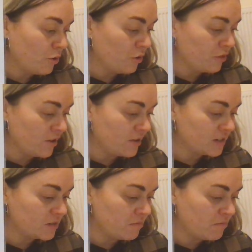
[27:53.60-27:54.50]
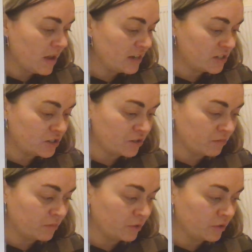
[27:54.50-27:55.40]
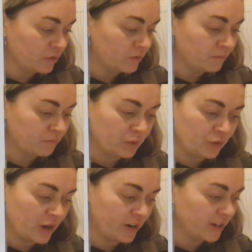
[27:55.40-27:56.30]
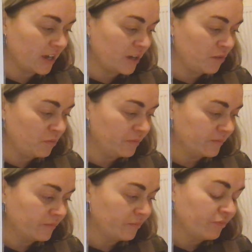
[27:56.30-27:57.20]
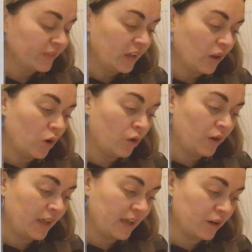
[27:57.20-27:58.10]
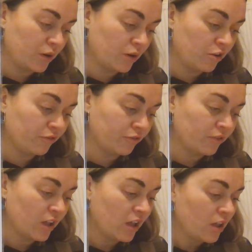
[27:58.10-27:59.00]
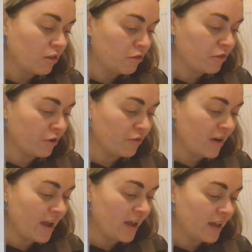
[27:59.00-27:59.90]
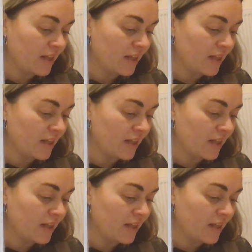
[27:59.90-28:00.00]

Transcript: Others may stumble, but not you, or hiccough, thorough,